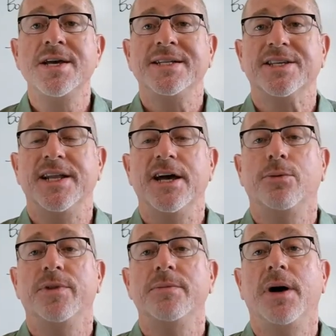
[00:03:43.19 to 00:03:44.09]
It's going to
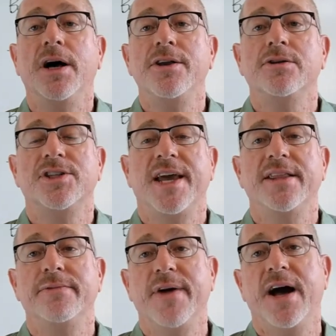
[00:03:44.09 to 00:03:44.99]
help them understand
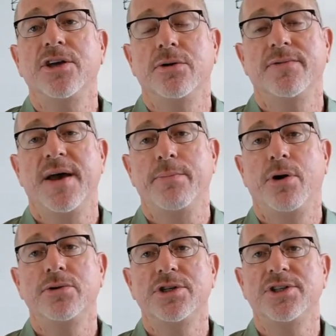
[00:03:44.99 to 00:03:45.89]
the value of that
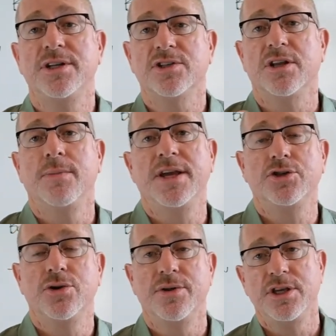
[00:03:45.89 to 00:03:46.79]
purchase, and it's going to make
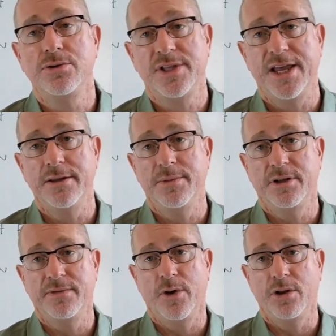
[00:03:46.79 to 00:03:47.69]
sure that you stay in the
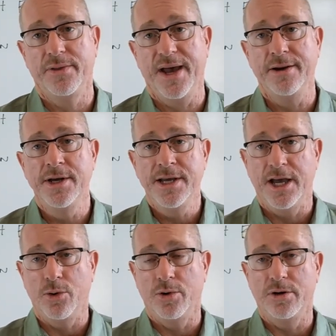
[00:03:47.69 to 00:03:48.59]
middle of all of that
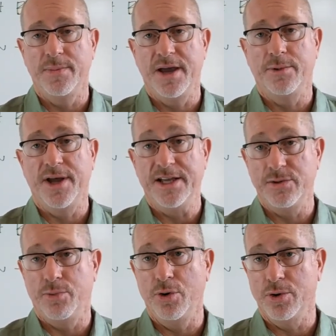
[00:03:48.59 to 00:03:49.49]
in order to be able to, as
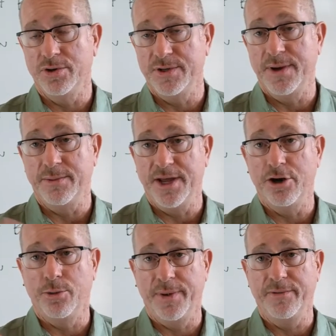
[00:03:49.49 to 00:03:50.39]
a broker, to be able to
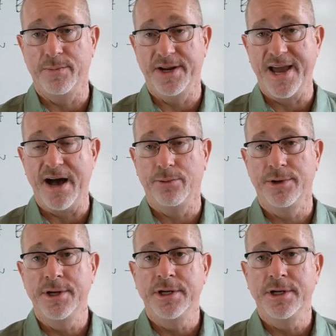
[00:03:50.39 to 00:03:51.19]
help everybody out,